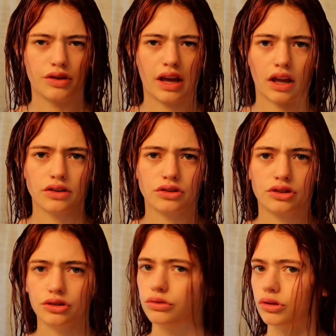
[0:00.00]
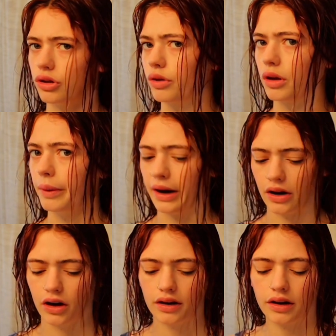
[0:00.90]
can't do soaking wet hair
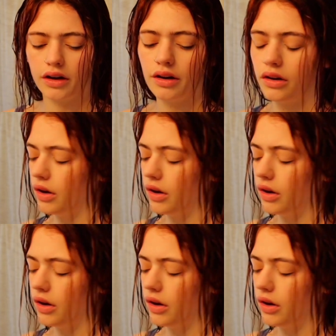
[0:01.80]
on here.